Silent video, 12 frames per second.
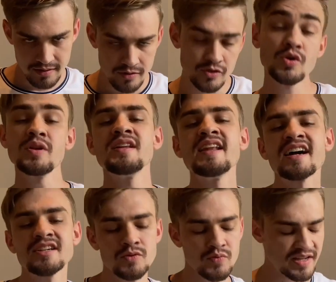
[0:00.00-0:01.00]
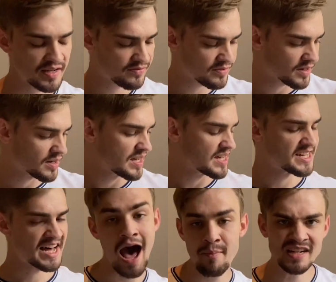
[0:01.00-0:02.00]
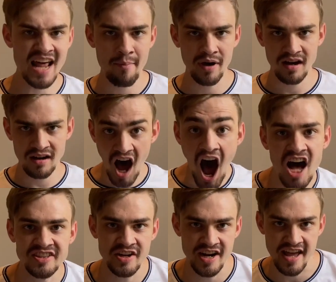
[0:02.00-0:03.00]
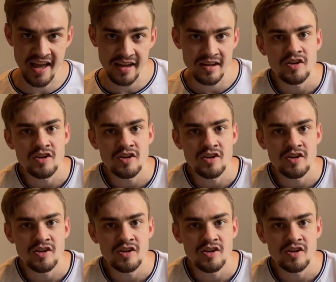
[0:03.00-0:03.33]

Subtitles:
Tune in next week for Hamadama Adre.